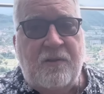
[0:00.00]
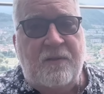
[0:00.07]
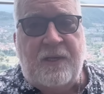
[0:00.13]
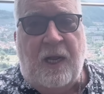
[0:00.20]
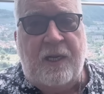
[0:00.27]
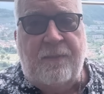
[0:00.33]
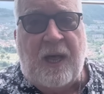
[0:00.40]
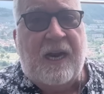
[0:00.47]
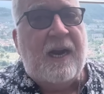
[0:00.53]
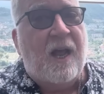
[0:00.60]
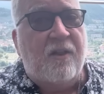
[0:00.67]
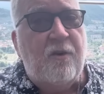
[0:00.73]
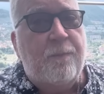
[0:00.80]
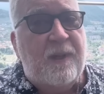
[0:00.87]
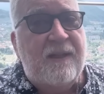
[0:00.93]
tell you about
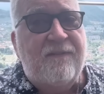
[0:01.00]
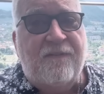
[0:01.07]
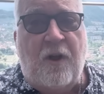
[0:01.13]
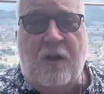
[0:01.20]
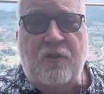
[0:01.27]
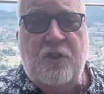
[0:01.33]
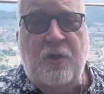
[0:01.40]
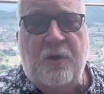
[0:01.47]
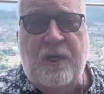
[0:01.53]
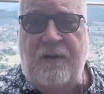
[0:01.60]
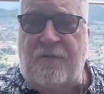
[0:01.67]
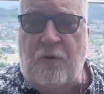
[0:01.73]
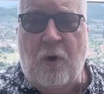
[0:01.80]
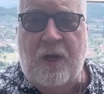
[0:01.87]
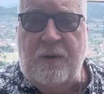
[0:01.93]
other pitfalls you can
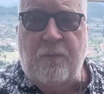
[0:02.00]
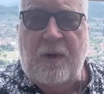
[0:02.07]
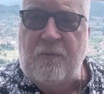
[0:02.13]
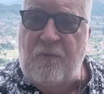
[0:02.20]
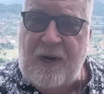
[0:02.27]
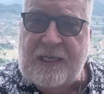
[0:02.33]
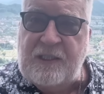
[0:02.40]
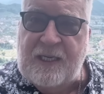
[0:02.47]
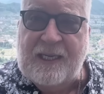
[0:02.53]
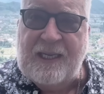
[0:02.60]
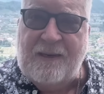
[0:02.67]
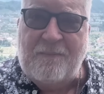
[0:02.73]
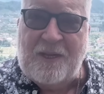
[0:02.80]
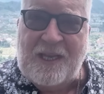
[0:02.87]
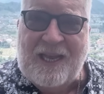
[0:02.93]
avoid when renting
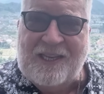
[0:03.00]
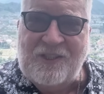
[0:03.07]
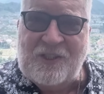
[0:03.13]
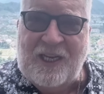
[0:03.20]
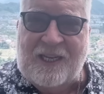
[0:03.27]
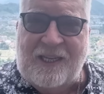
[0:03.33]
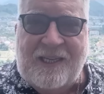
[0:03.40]
in Malaysia.